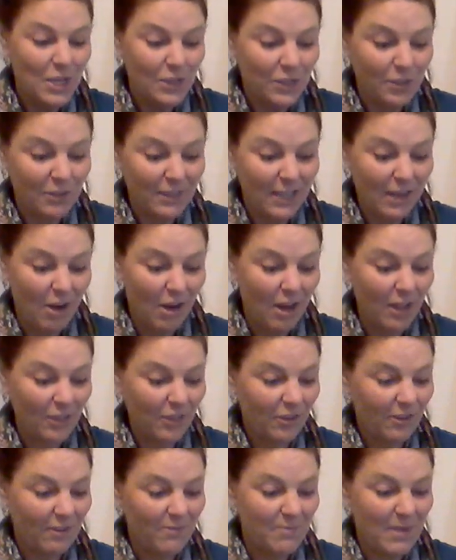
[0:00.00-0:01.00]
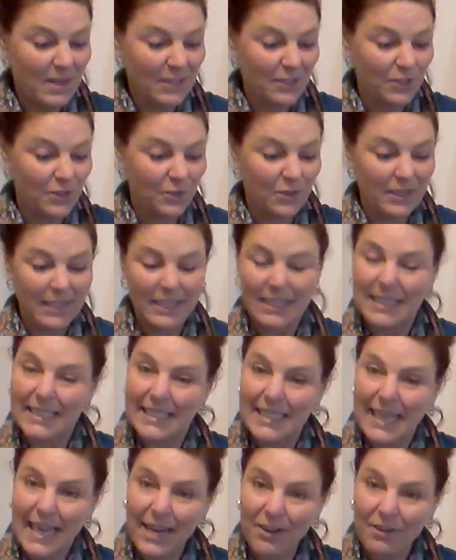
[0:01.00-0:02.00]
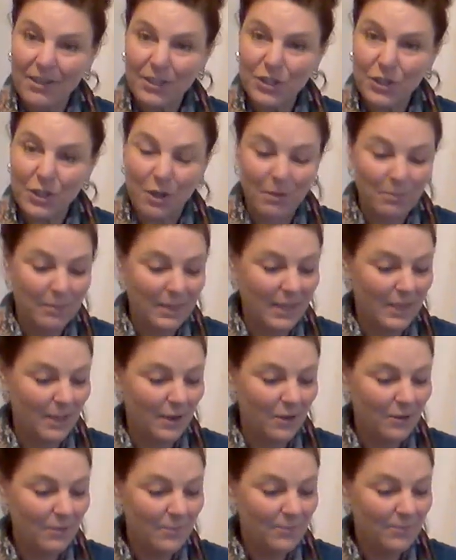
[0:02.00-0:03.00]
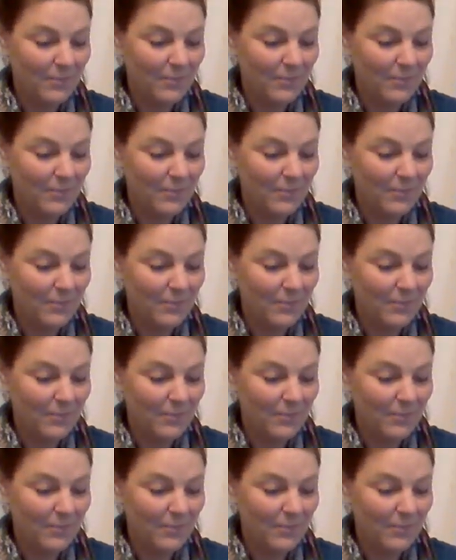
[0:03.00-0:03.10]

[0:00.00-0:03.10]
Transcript: So the author of my story is Karen Sharpino